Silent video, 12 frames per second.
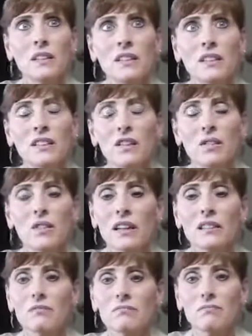you know,
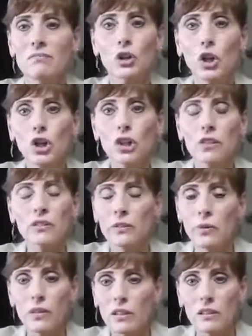like GERD
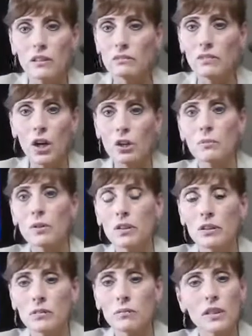or
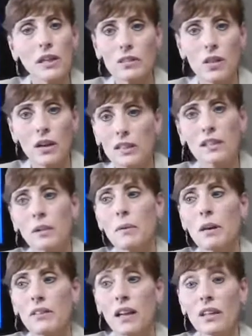heartburn. We're not talking
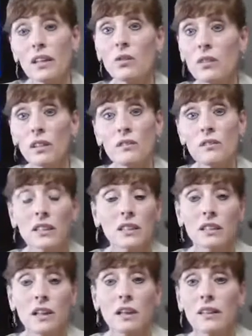about that. You could have
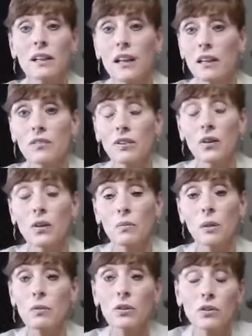leaky gut and not even know.
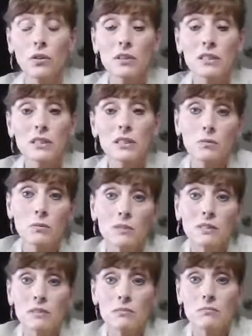Maybe your only symptom
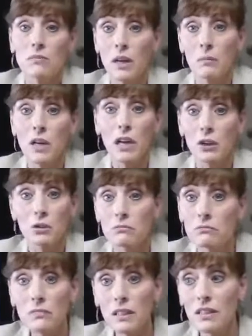is I'm tired.
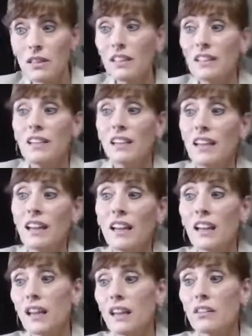
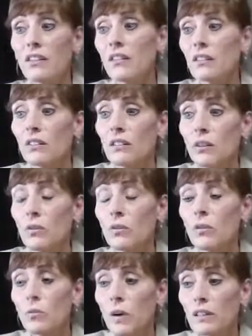And, you know,
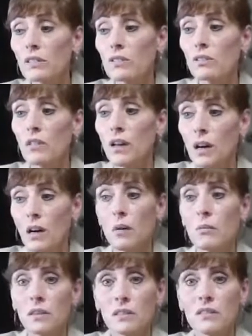you want to
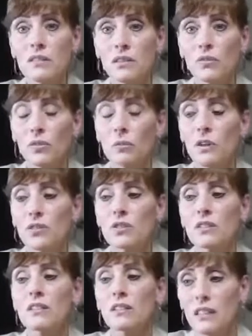calm this
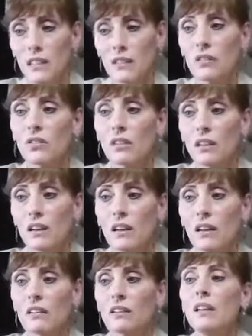inflammation, heal the
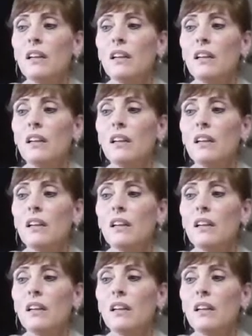gut,